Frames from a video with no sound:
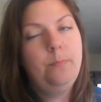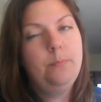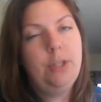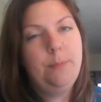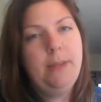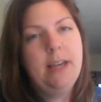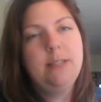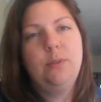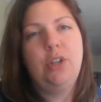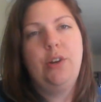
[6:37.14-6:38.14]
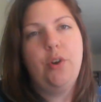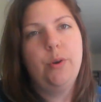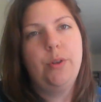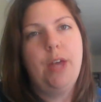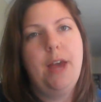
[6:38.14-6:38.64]
GPS, which I
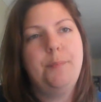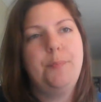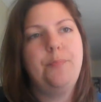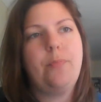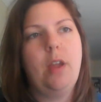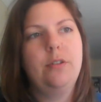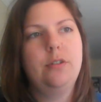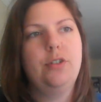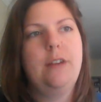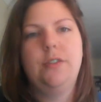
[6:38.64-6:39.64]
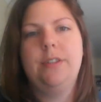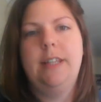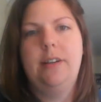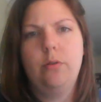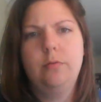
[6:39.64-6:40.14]
know that other drivers, they
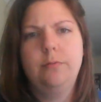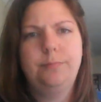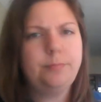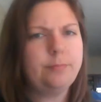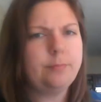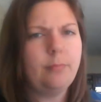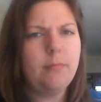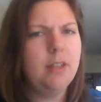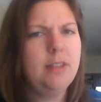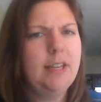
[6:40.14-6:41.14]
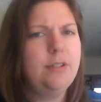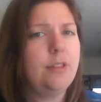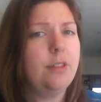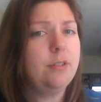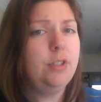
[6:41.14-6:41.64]
don't. They use
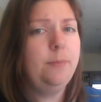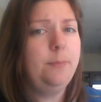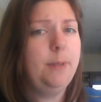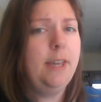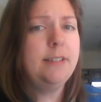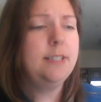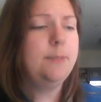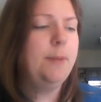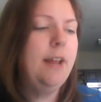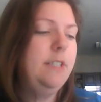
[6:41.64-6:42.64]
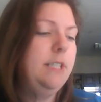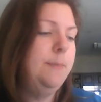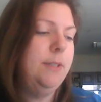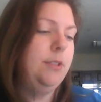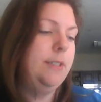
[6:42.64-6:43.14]
other GPSs, but I've just
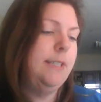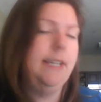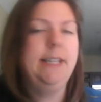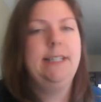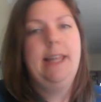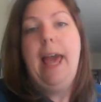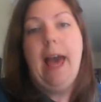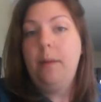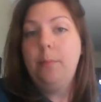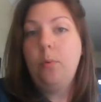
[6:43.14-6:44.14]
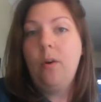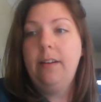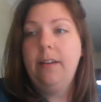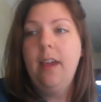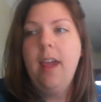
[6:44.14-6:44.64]
been sticking to the app
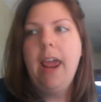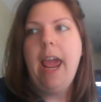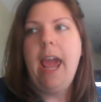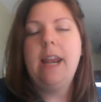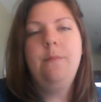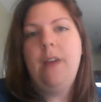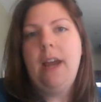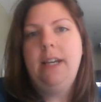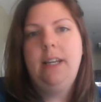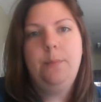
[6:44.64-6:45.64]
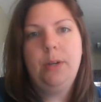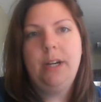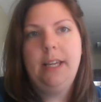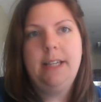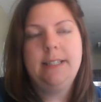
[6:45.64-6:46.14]
one, and I'm finding it
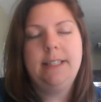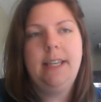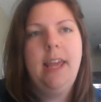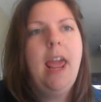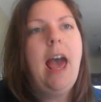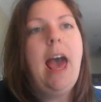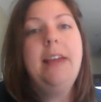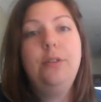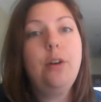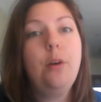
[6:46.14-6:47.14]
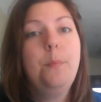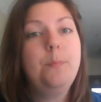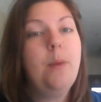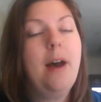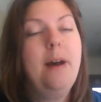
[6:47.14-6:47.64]
pretty easy. I do go,
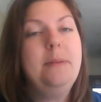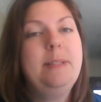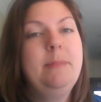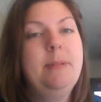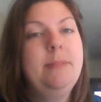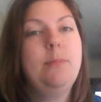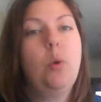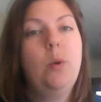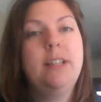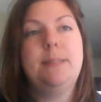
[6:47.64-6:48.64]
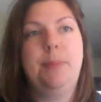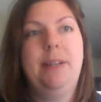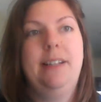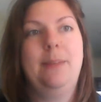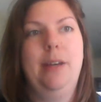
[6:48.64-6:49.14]
sometimes I'm going the speed
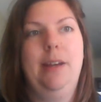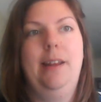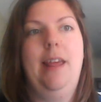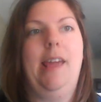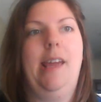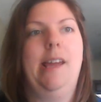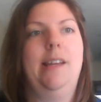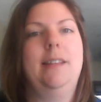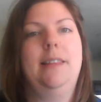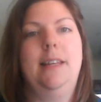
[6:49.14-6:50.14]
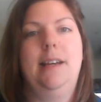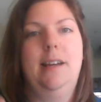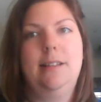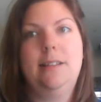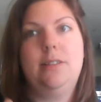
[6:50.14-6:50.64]
limit, and
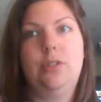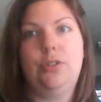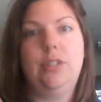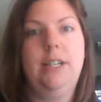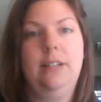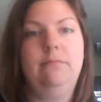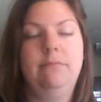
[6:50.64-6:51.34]
the street